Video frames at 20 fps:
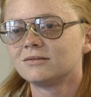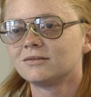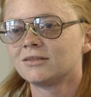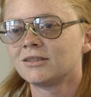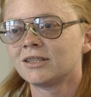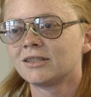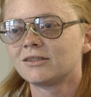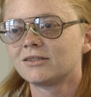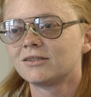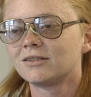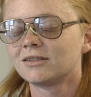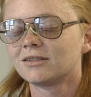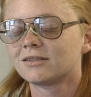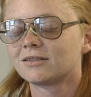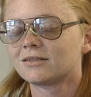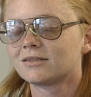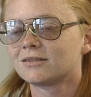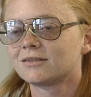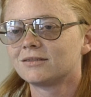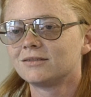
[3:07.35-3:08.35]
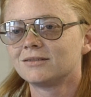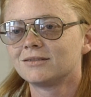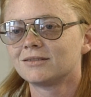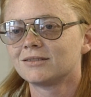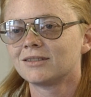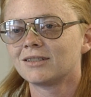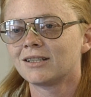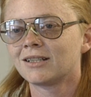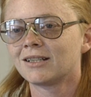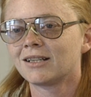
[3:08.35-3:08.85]
it's just,
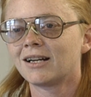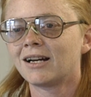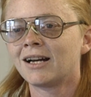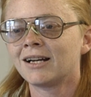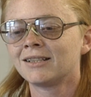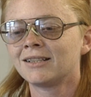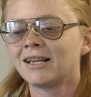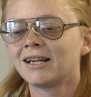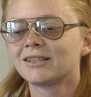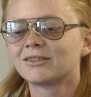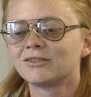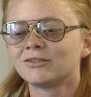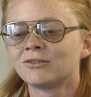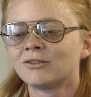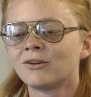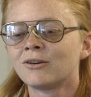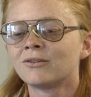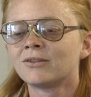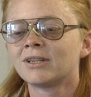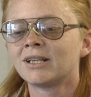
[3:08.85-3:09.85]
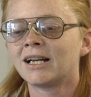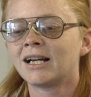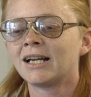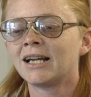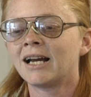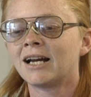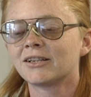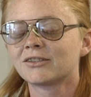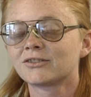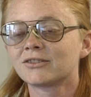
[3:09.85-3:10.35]
I, I'd like to know that I
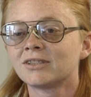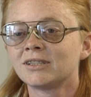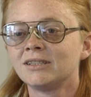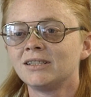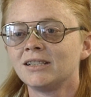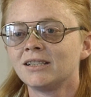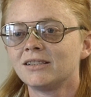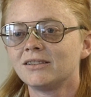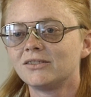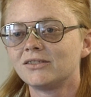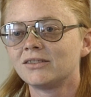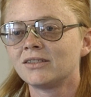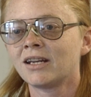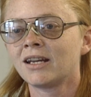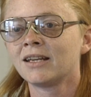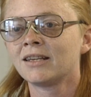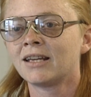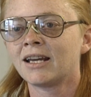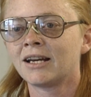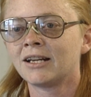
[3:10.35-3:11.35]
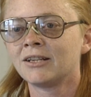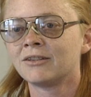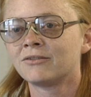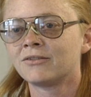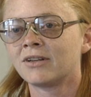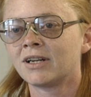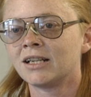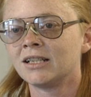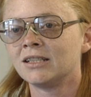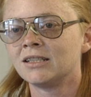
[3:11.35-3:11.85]
actually did say that
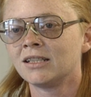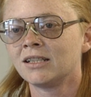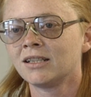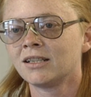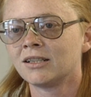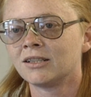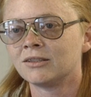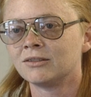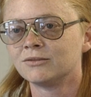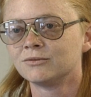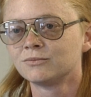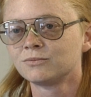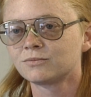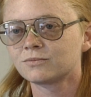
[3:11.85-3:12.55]
if I did.